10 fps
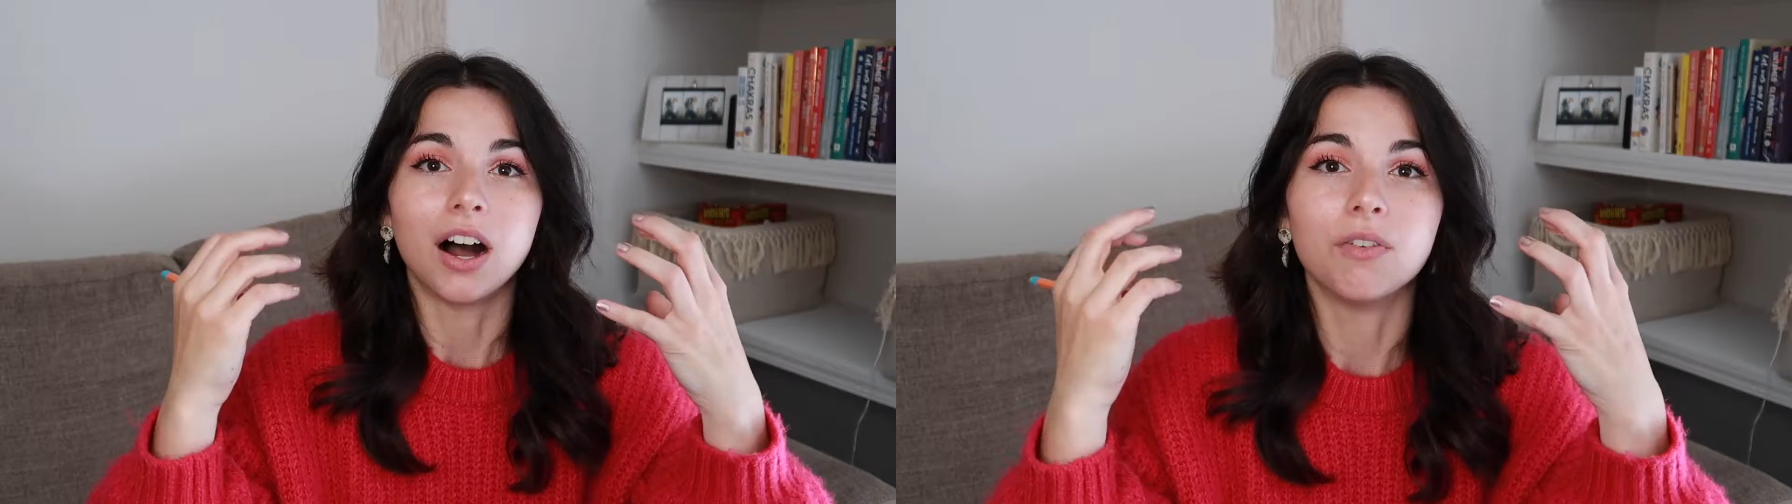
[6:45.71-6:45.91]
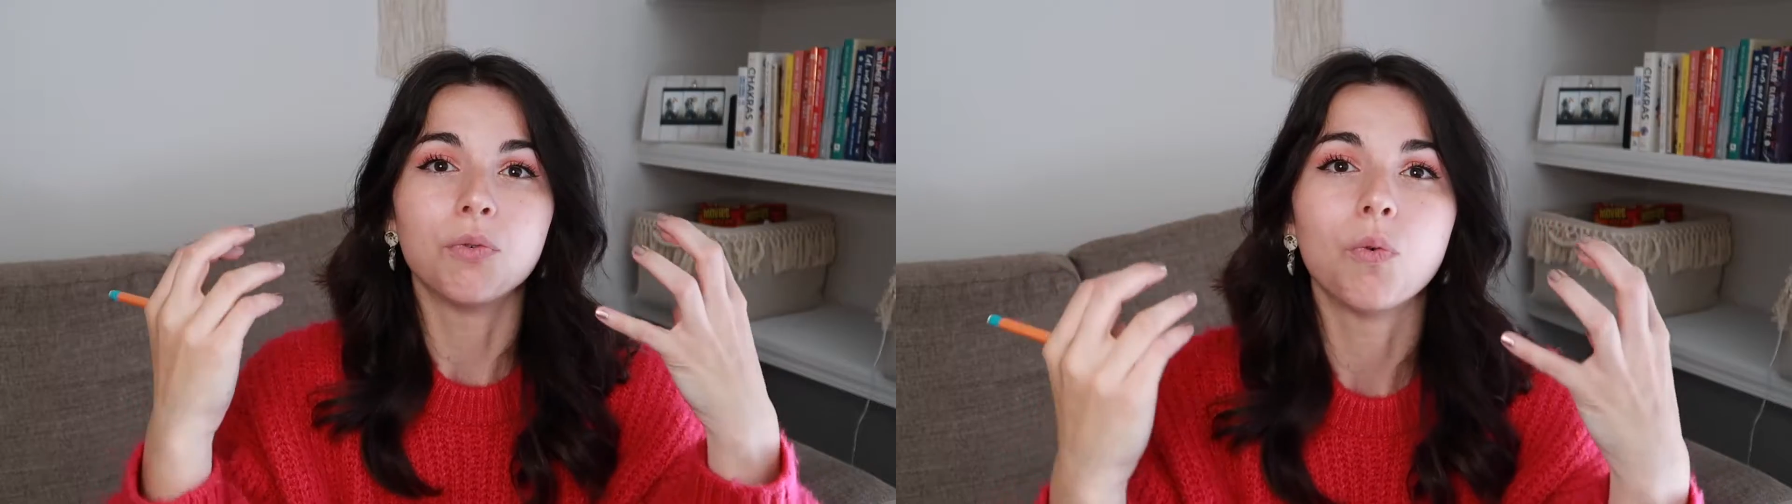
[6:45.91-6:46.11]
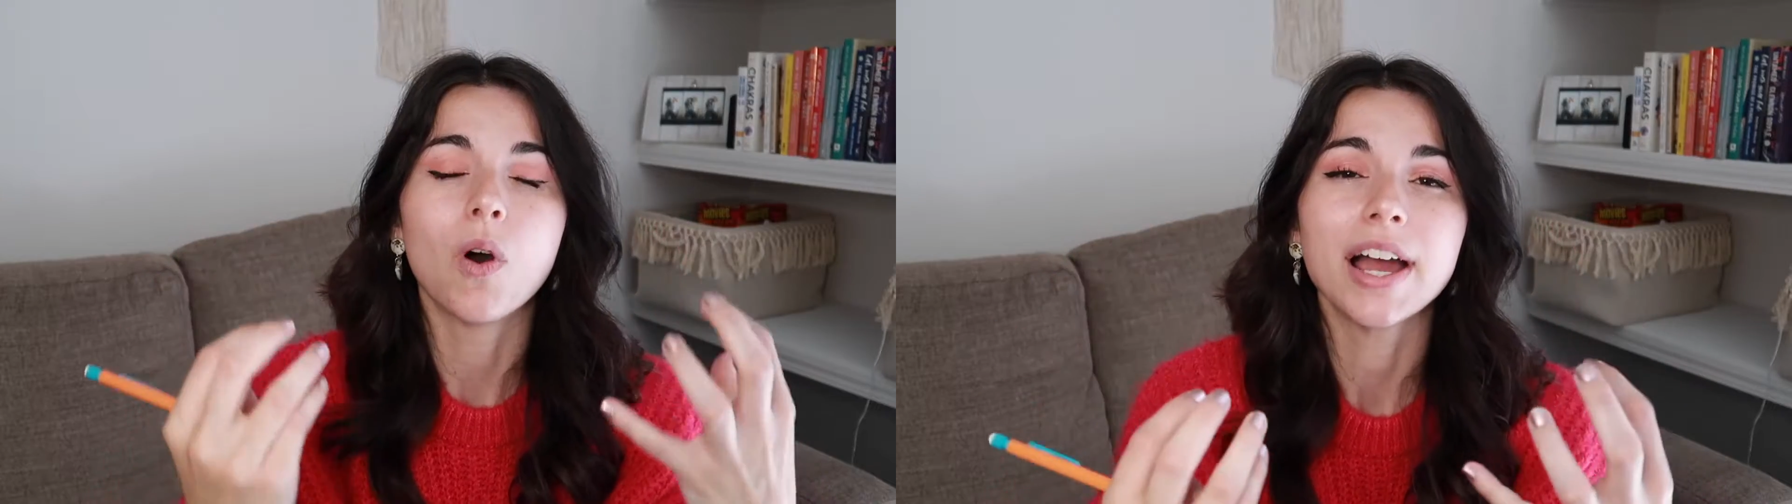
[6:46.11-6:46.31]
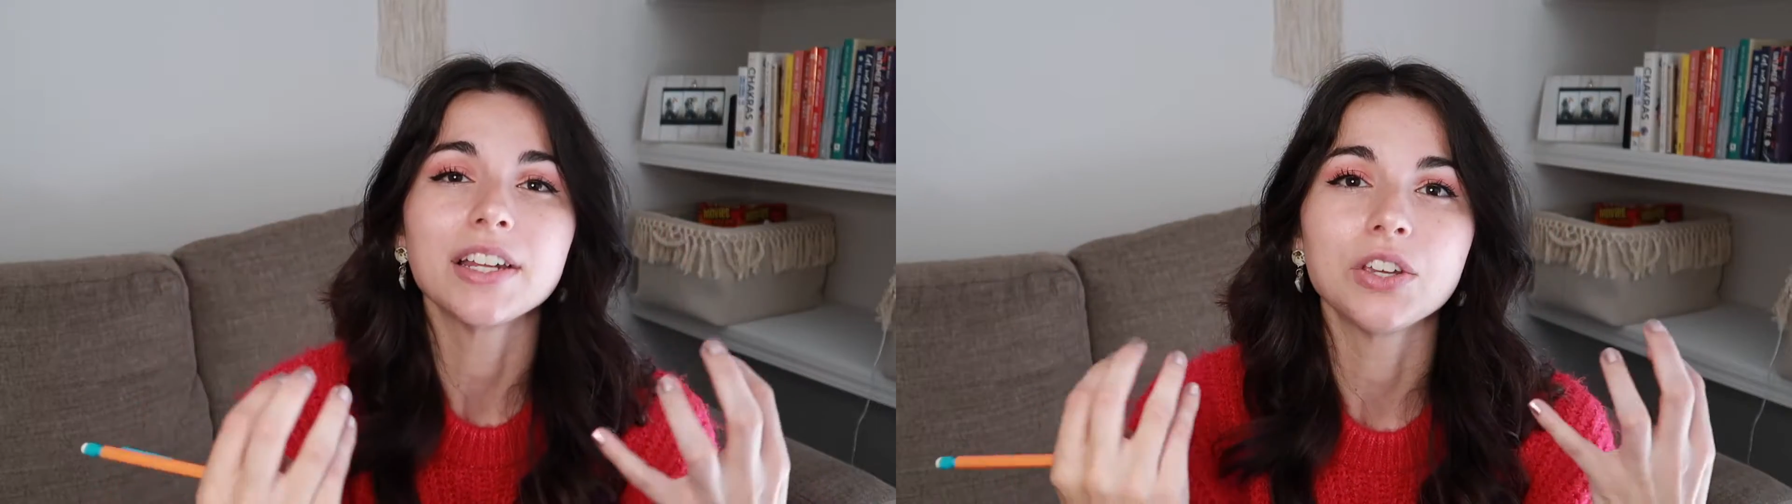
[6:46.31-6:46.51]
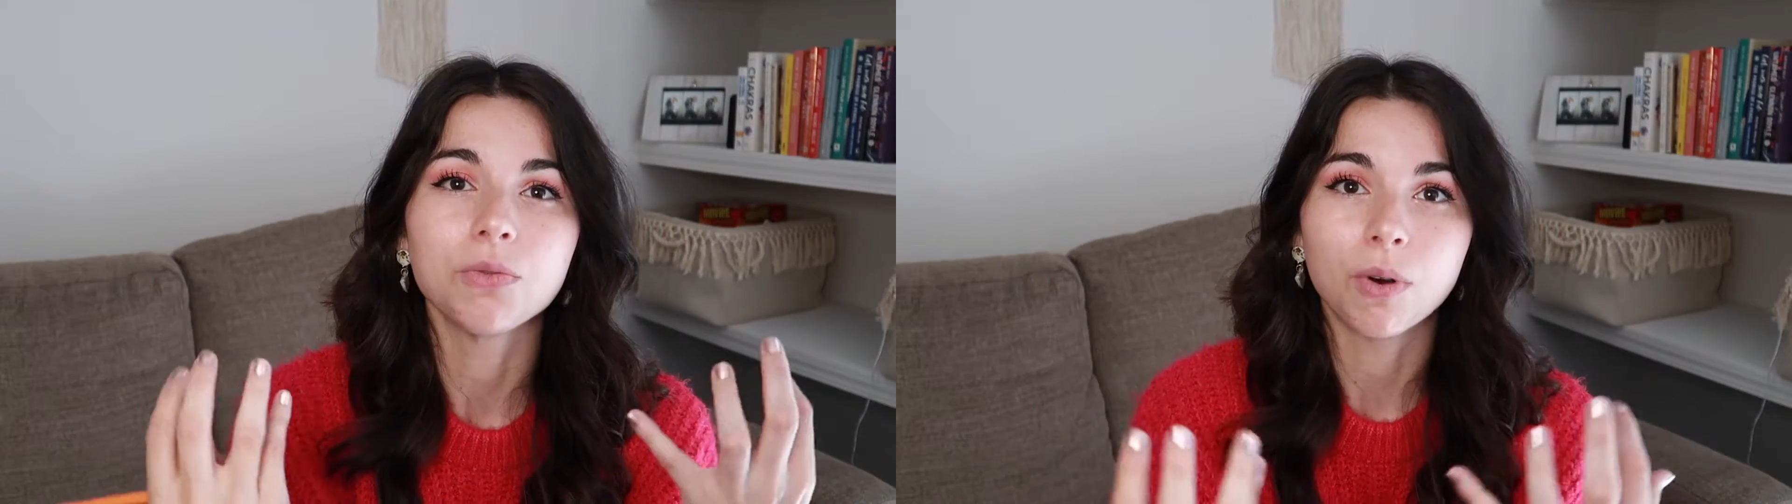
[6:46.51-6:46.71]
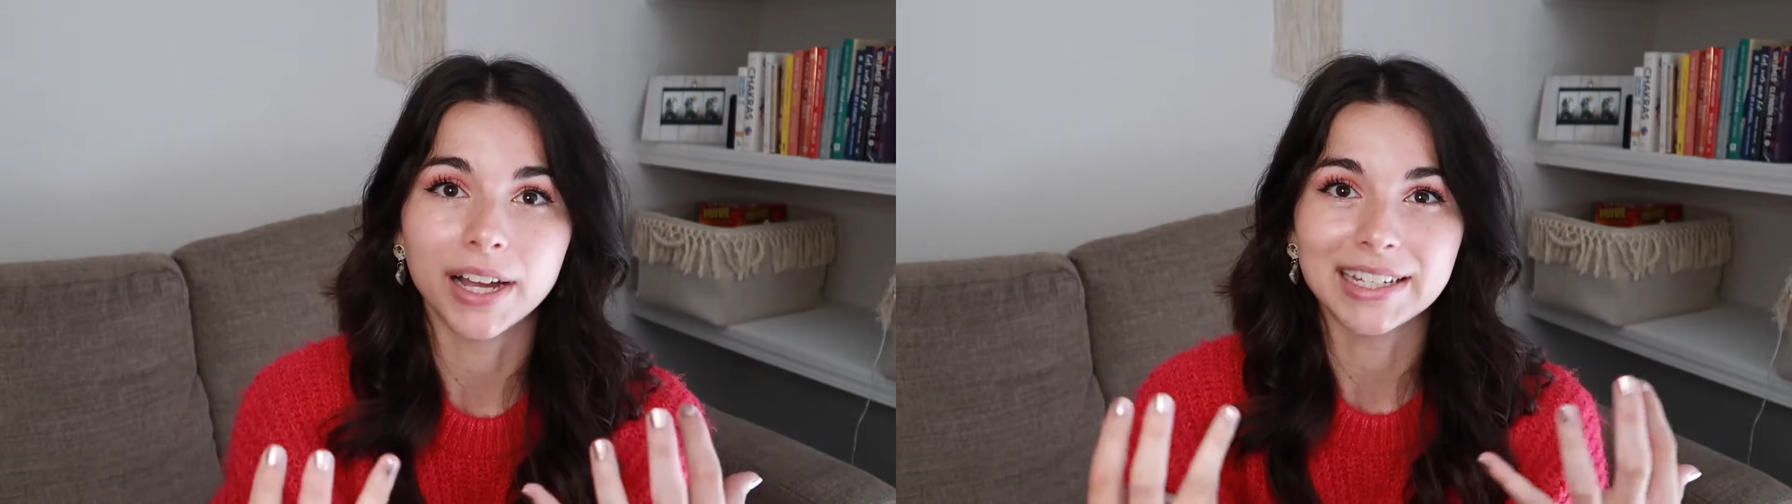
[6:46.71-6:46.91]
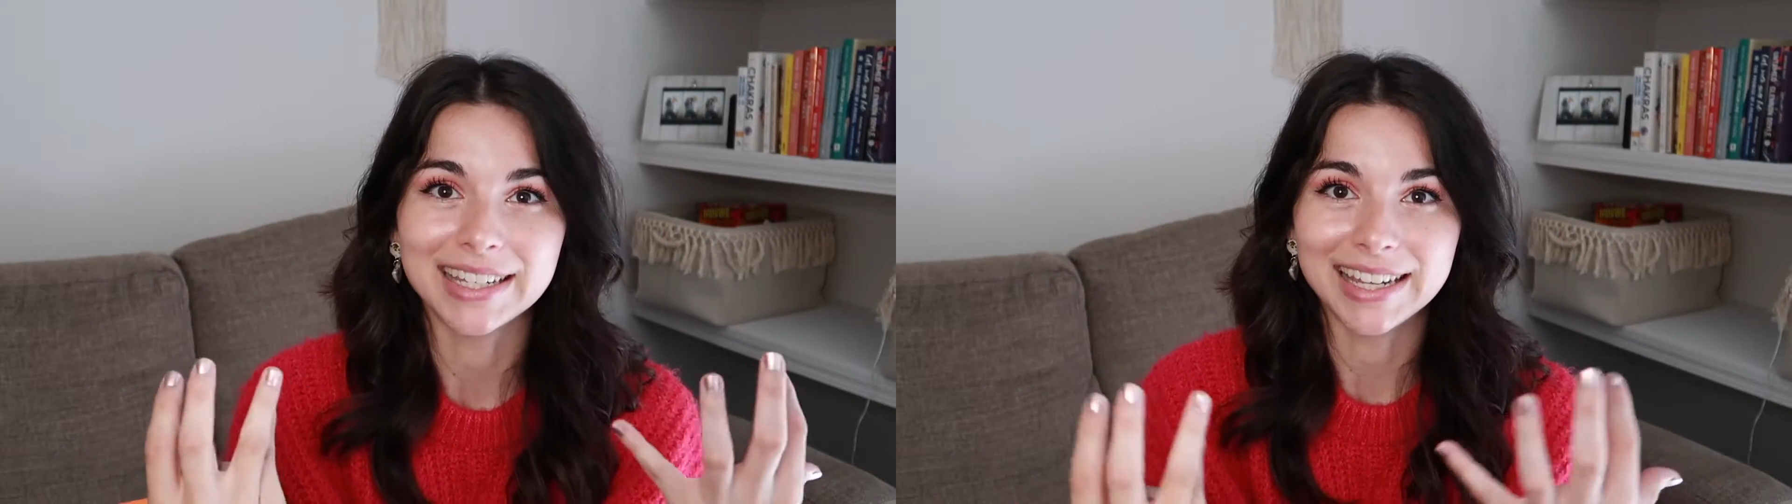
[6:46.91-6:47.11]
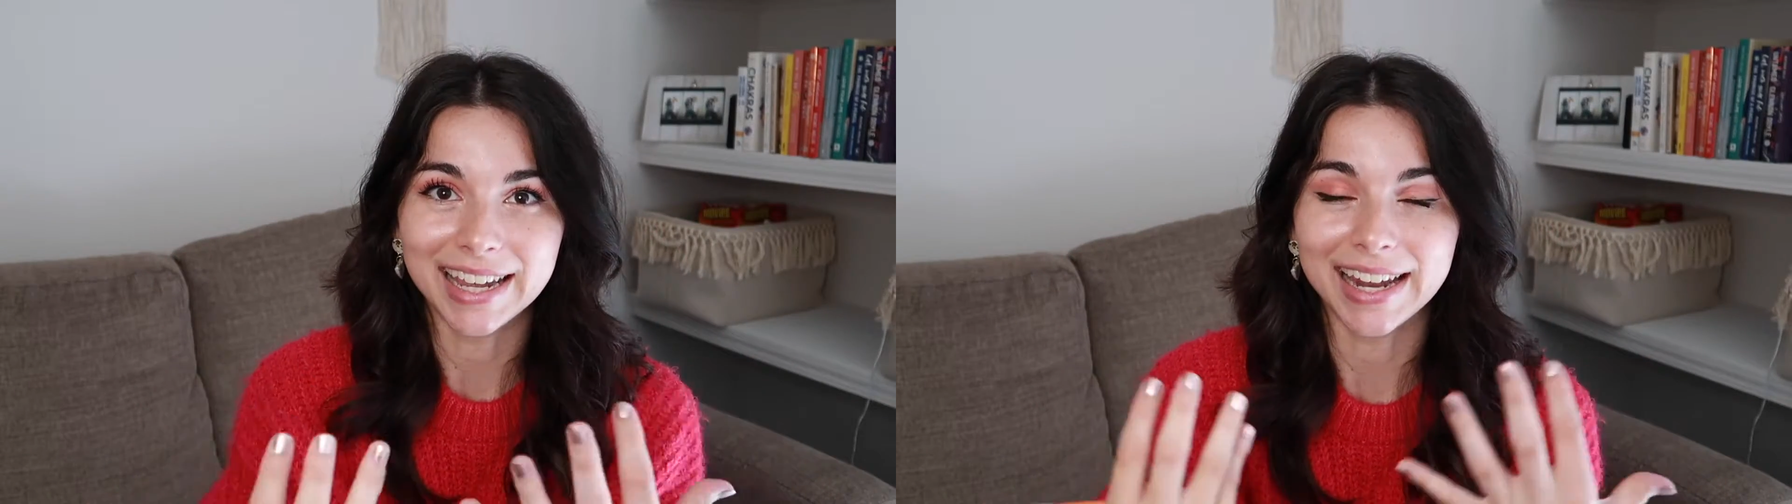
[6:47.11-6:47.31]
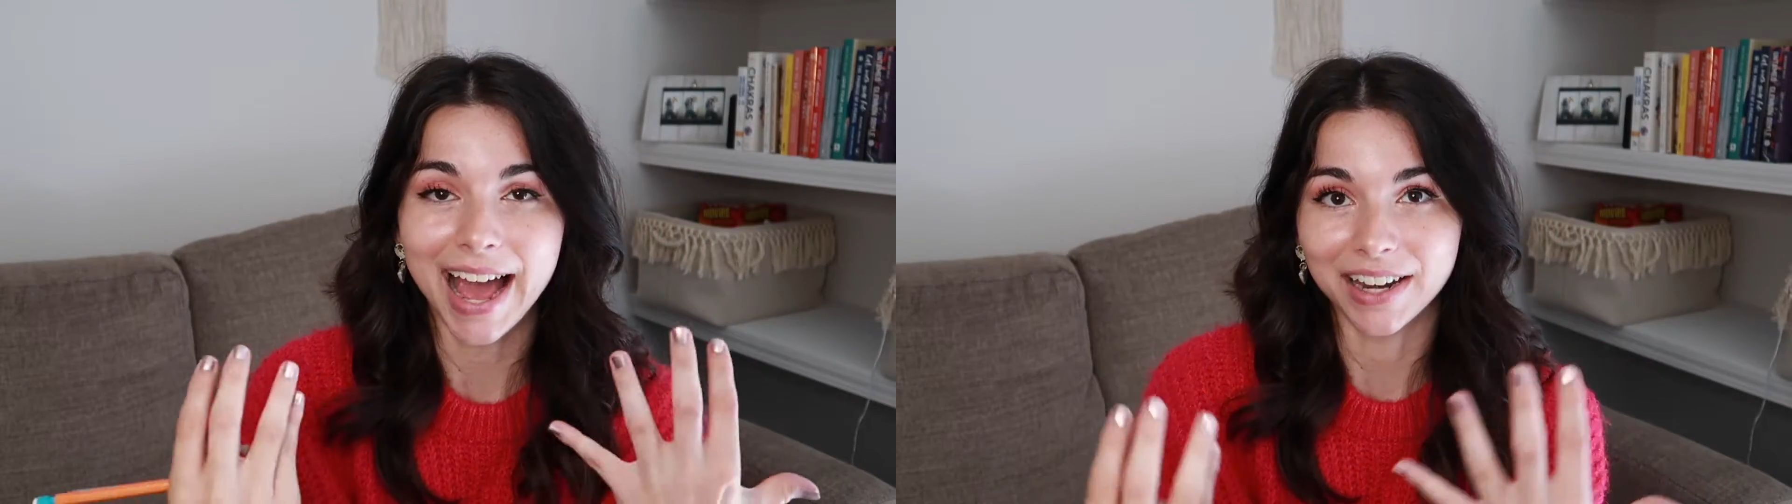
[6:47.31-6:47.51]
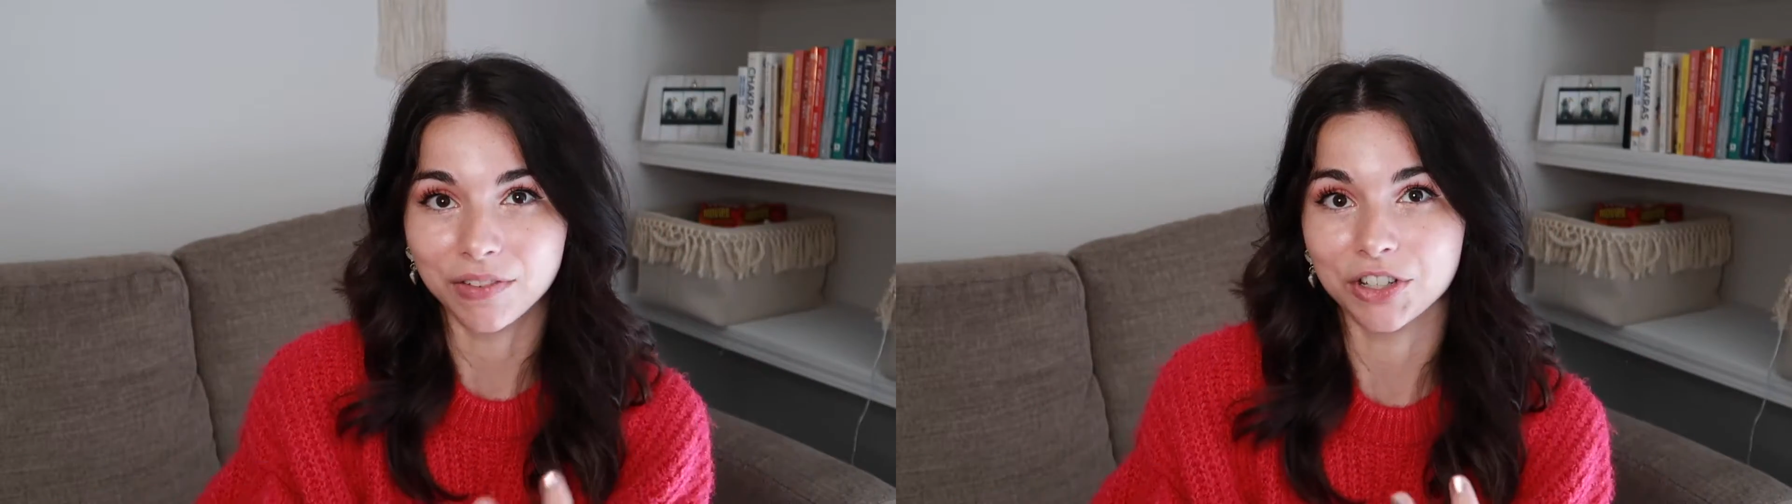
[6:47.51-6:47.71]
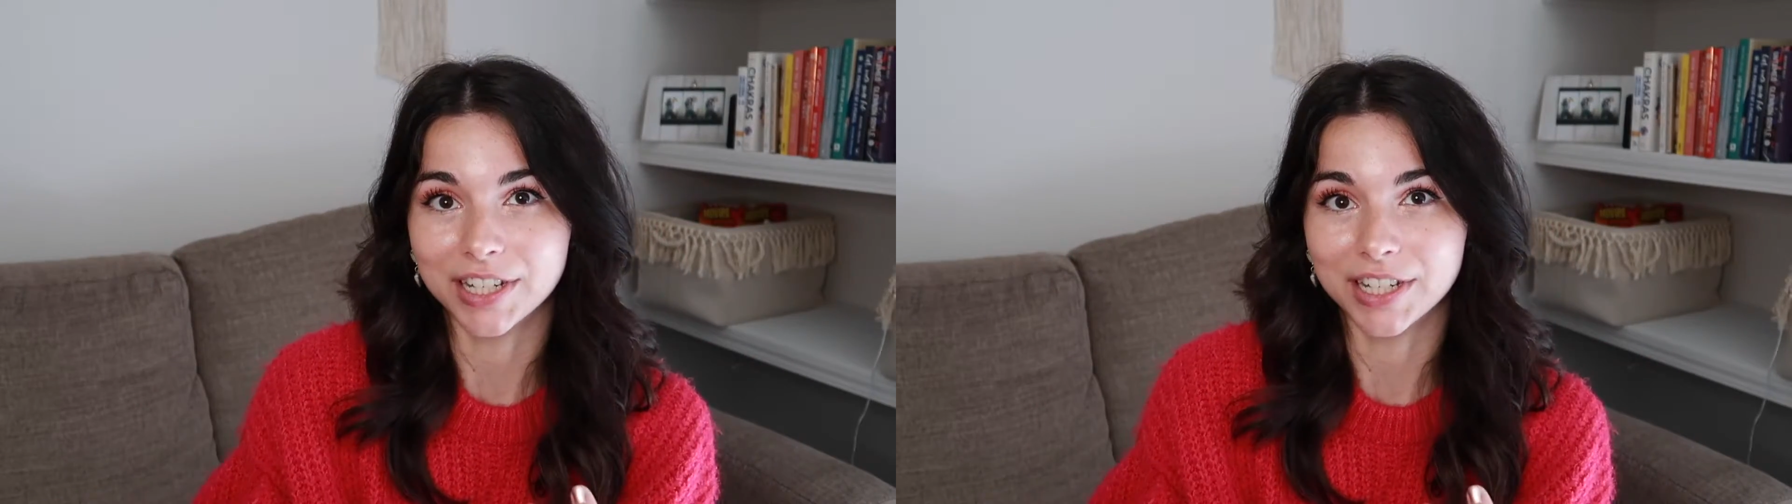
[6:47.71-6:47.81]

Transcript: of what you want to get out of your